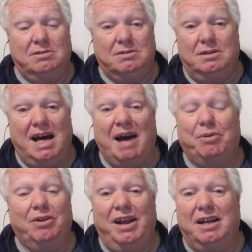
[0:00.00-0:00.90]

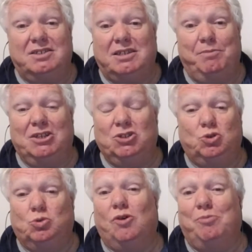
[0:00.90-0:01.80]
Apple announced something
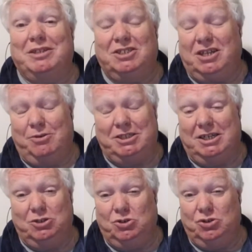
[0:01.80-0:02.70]
12 months ago which
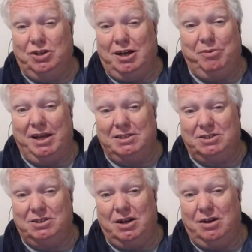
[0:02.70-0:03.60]
hasn't turned up yet. So